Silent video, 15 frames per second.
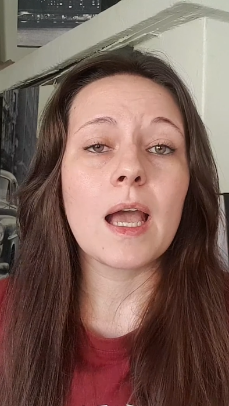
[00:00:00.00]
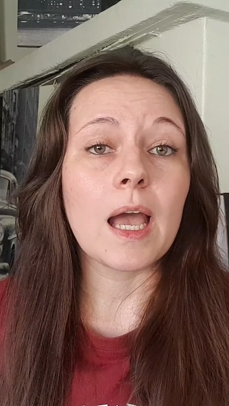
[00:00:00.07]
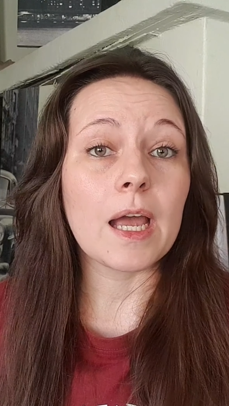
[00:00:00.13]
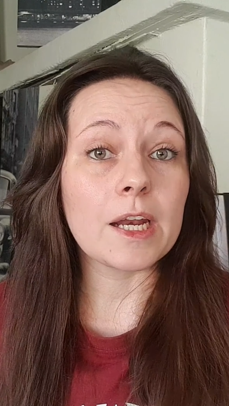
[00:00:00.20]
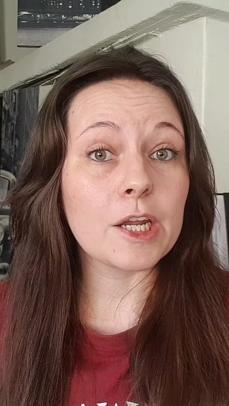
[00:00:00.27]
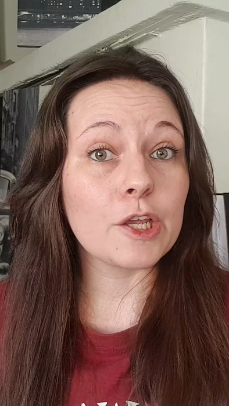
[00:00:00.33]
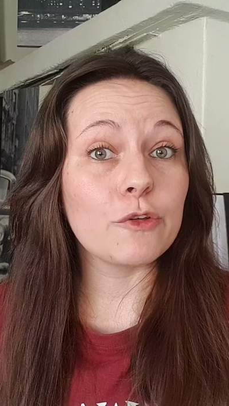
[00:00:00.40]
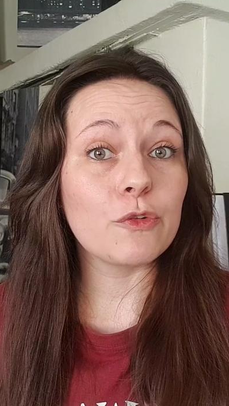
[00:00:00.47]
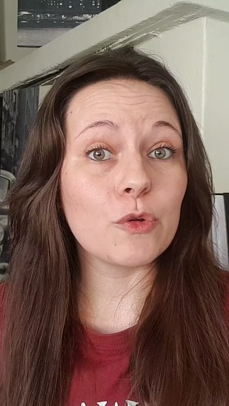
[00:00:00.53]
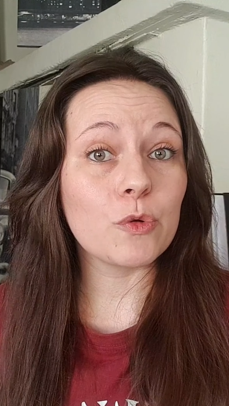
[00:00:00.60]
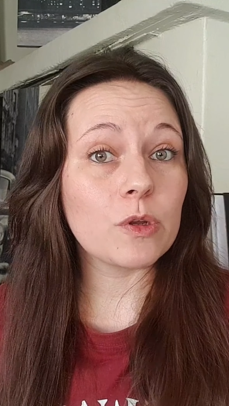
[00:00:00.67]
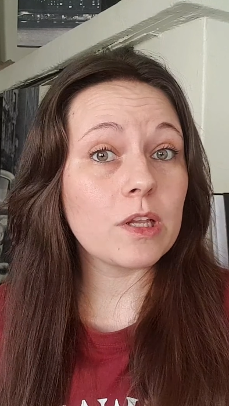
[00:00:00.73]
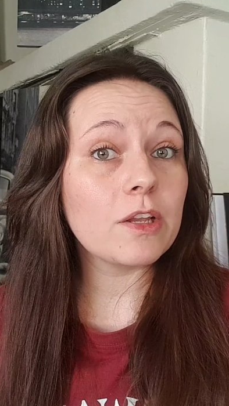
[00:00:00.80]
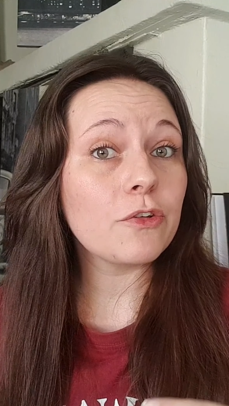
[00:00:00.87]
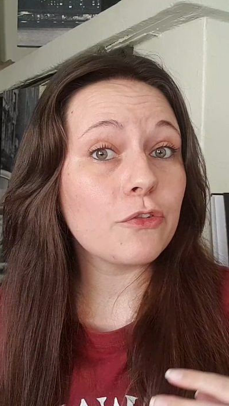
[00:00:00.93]
And if you
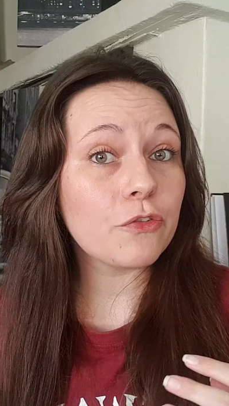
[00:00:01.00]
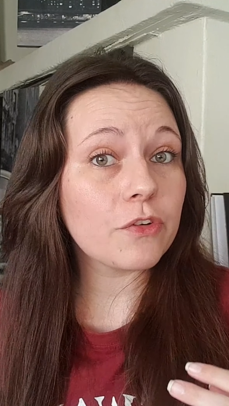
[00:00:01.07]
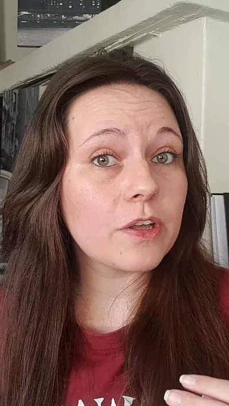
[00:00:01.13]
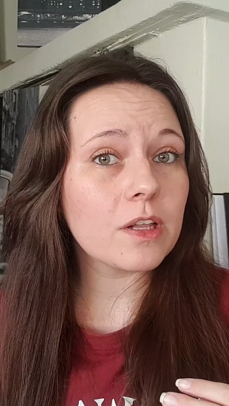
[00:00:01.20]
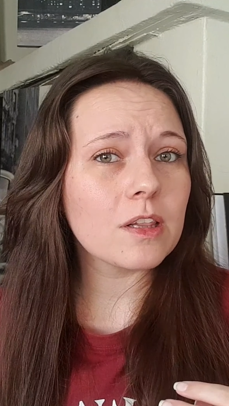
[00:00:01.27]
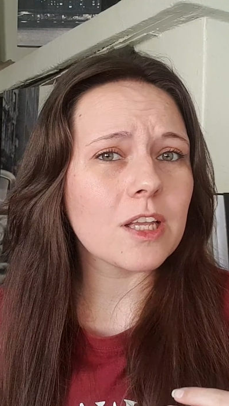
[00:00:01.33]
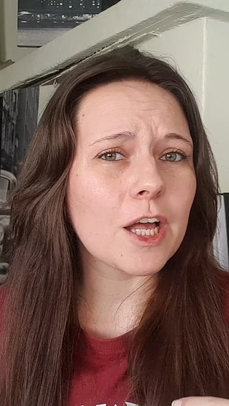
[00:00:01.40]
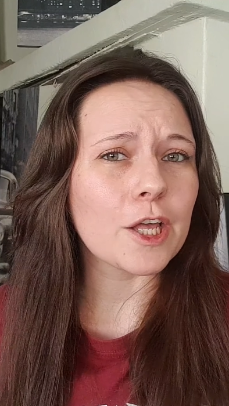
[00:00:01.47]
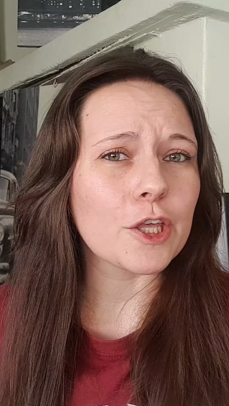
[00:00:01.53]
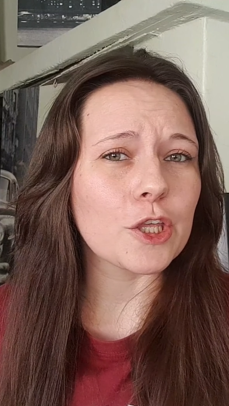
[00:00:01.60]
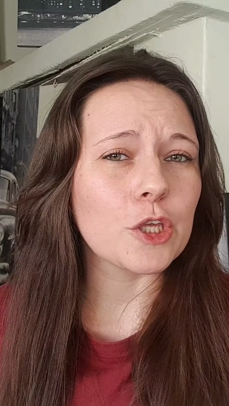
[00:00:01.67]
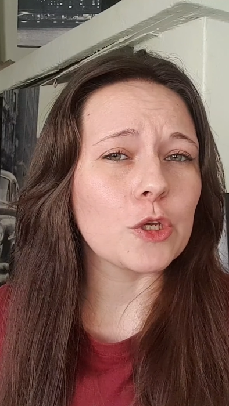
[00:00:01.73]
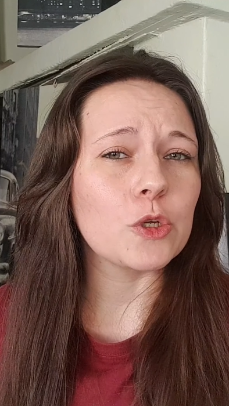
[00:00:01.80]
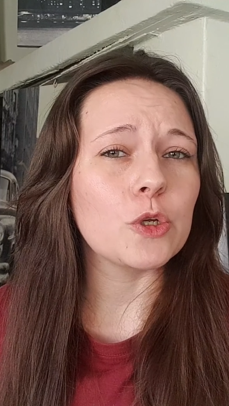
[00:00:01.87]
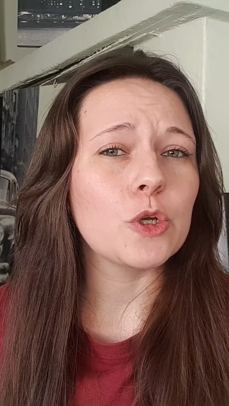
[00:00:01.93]
really feel like
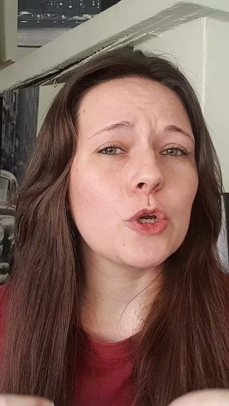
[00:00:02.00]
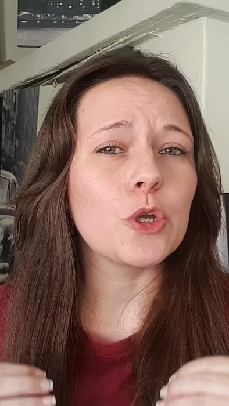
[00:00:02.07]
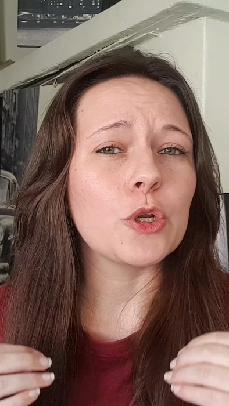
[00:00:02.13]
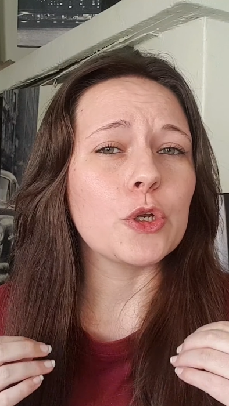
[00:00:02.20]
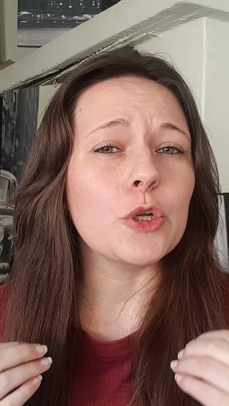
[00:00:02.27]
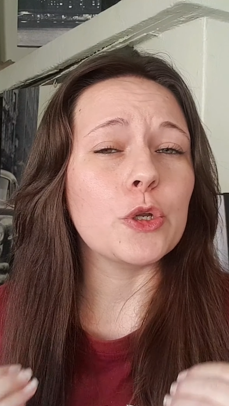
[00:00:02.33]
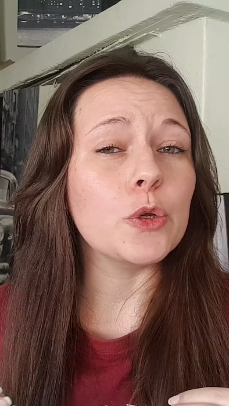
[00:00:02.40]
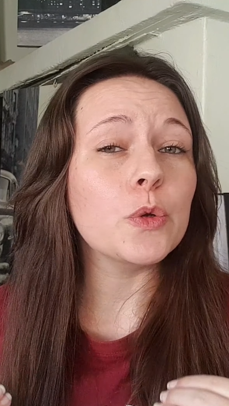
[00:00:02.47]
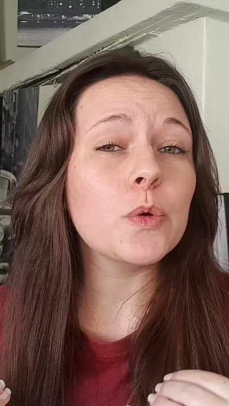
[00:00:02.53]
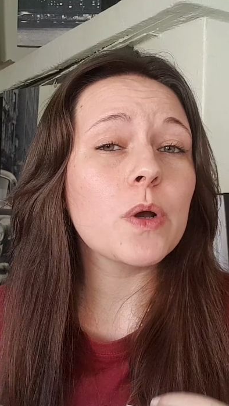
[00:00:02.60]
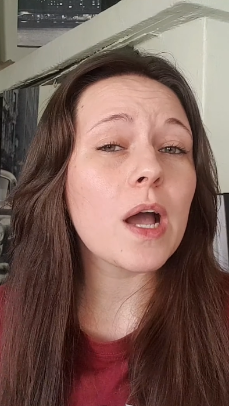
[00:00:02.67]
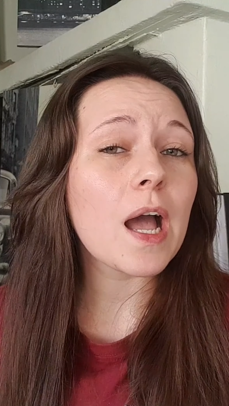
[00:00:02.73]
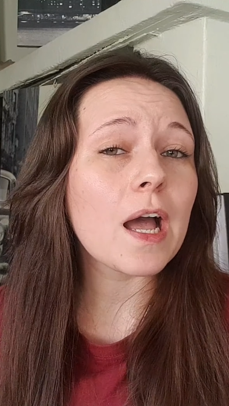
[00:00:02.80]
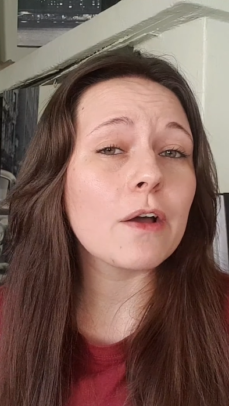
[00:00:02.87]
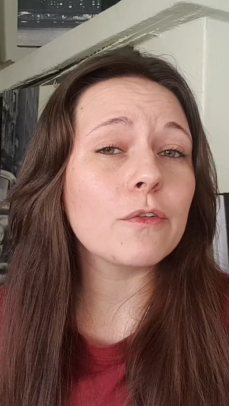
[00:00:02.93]
you do
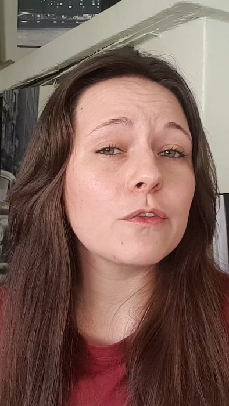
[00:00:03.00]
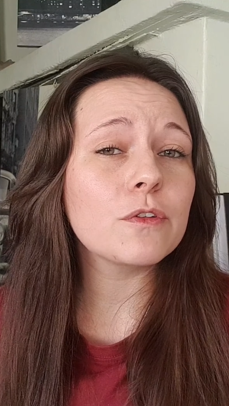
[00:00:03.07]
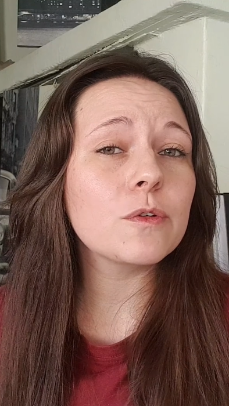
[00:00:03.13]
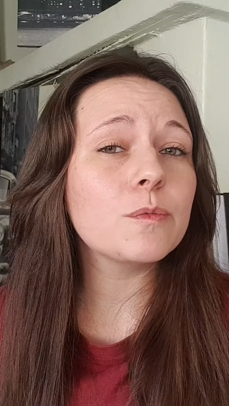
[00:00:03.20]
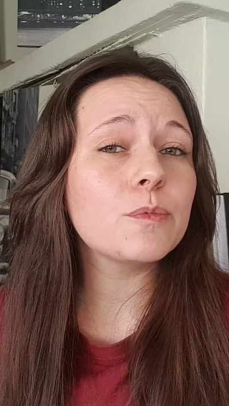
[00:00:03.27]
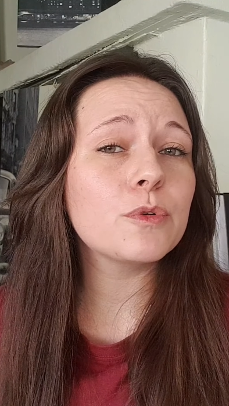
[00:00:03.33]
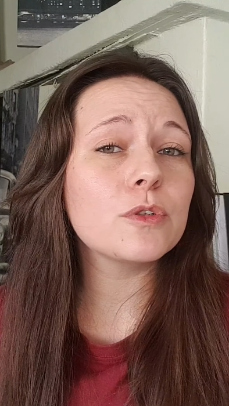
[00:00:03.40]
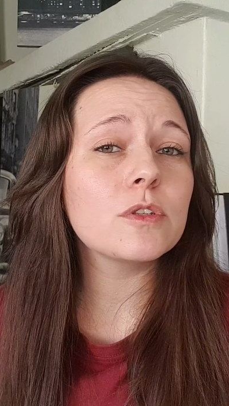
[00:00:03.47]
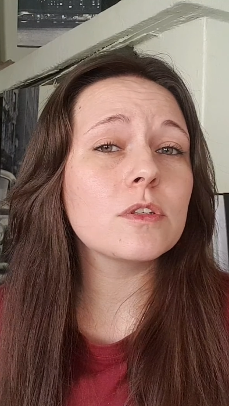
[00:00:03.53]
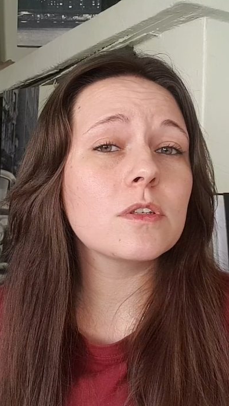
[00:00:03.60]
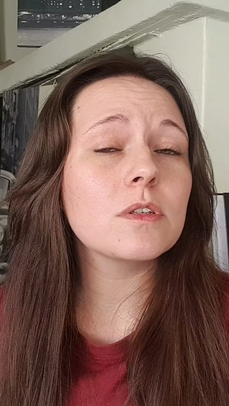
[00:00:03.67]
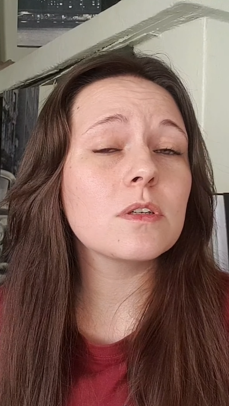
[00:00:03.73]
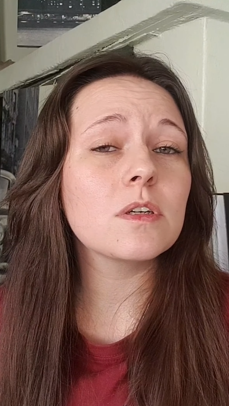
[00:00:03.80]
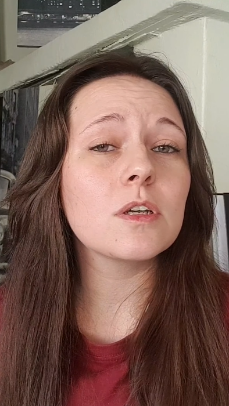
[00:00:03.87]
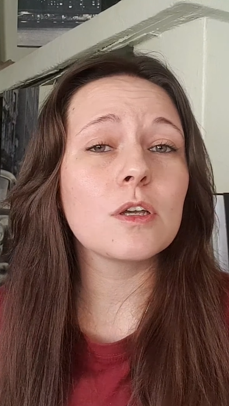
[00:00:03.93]
have to put
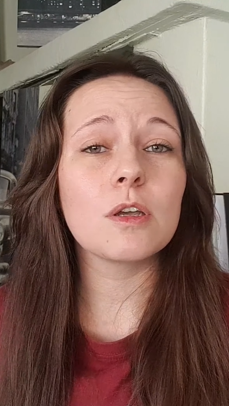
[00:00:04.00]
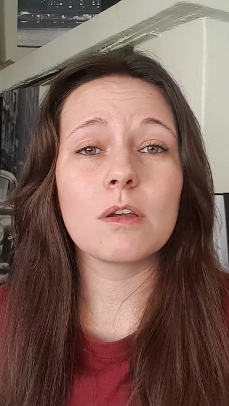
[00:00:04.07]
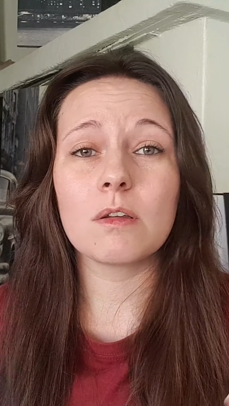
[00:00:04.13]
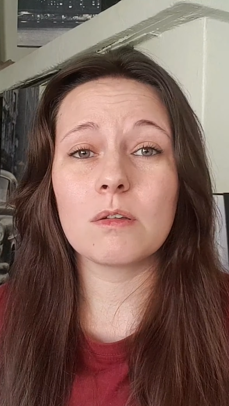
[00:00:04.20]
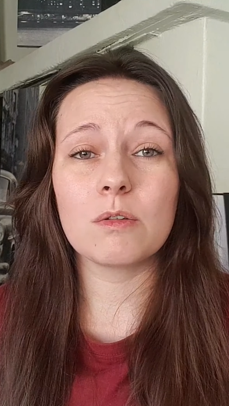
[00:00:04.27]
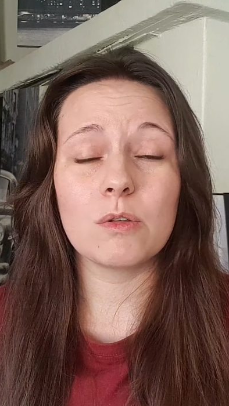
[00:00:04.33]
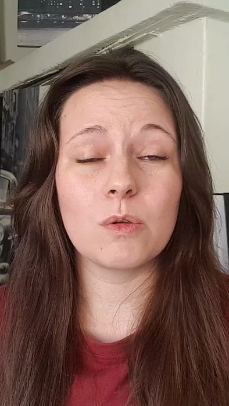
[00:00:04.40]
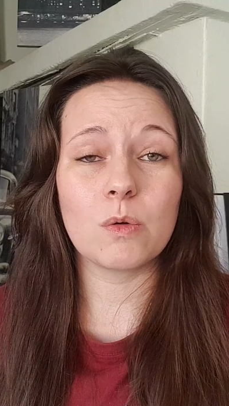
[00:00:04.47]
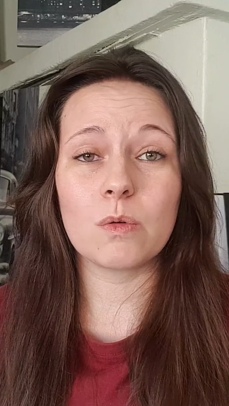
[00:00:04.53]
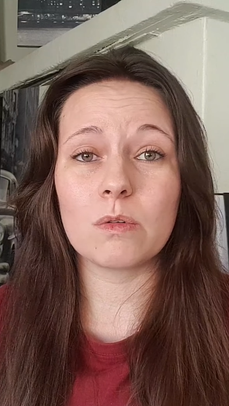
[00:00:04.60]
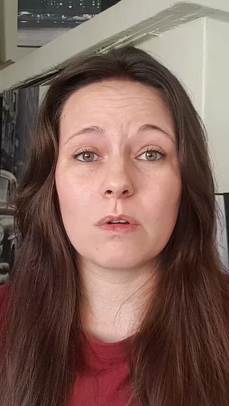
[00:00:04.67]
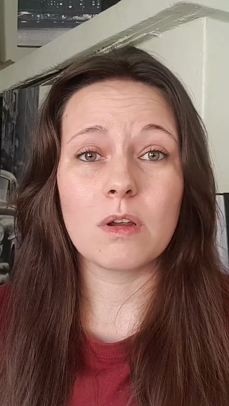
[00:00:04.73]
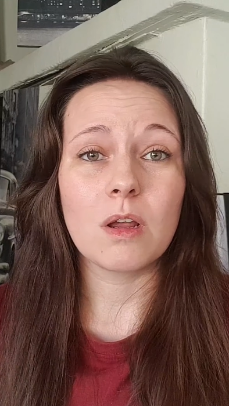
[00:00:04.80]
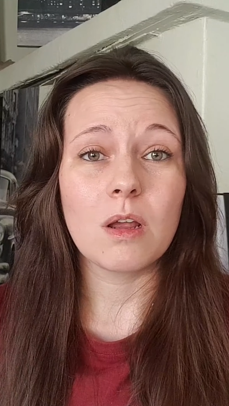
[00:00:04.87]
your